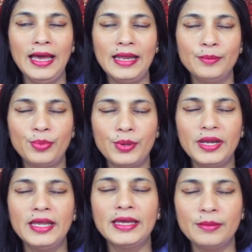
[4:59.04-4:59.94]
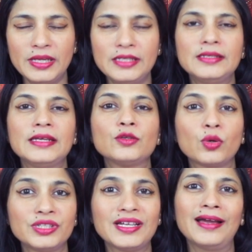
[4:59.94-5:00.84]
And pray and meditate
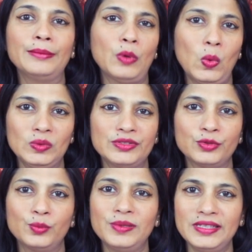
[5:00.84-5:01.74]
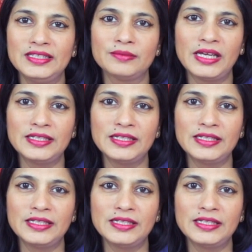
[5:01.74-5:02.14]
on time also, please, my